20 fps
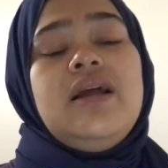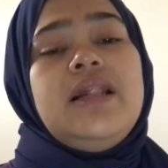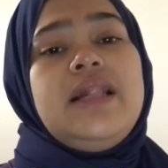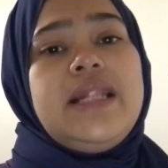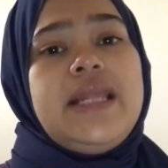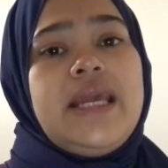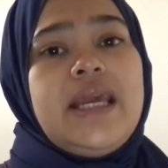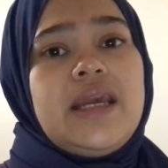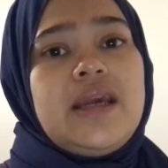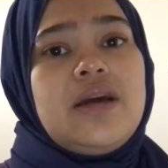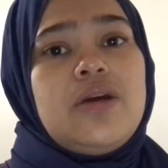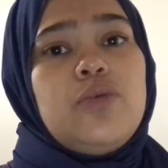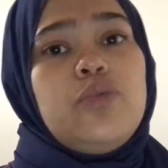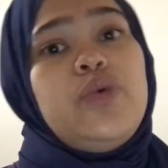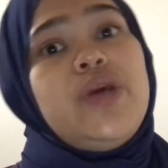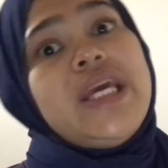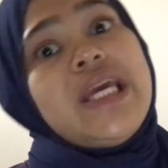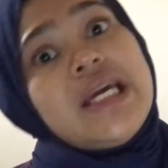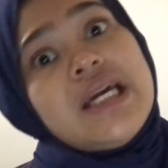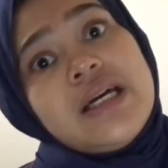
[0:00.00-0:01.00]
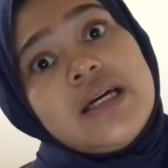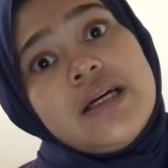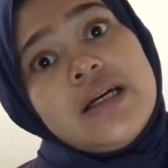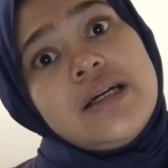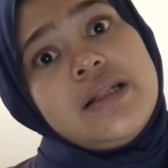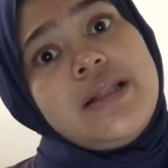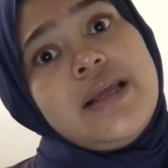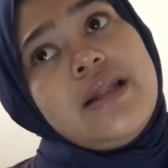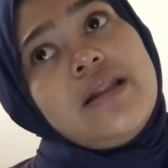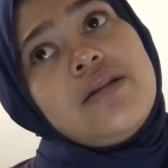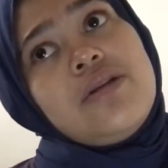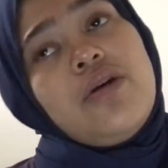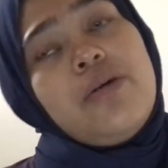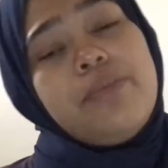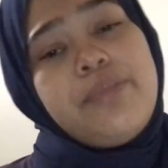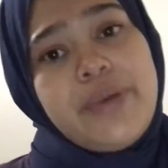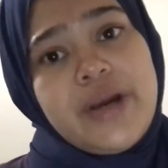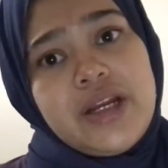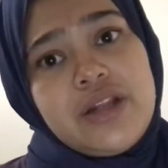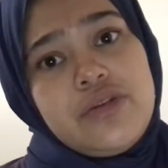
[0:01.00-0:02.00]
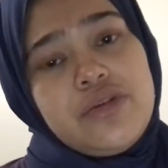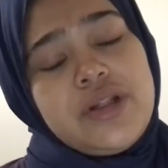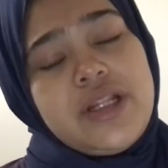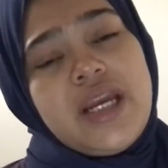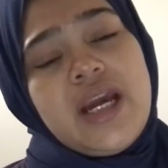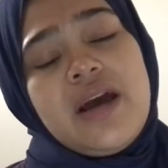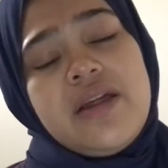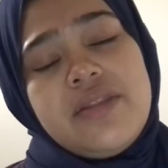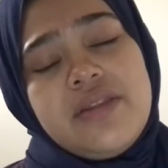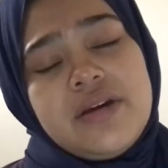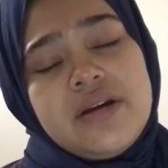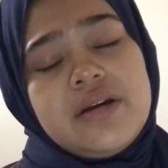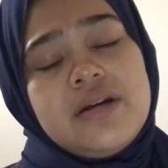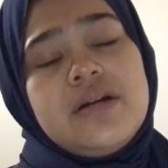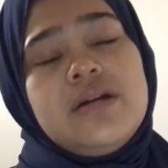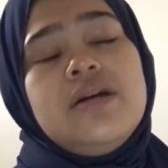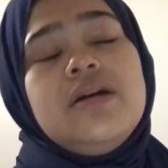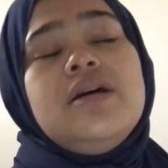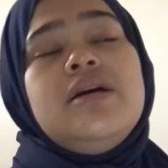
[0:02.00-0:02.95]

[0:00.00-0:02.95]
leg weaker than compared to the other.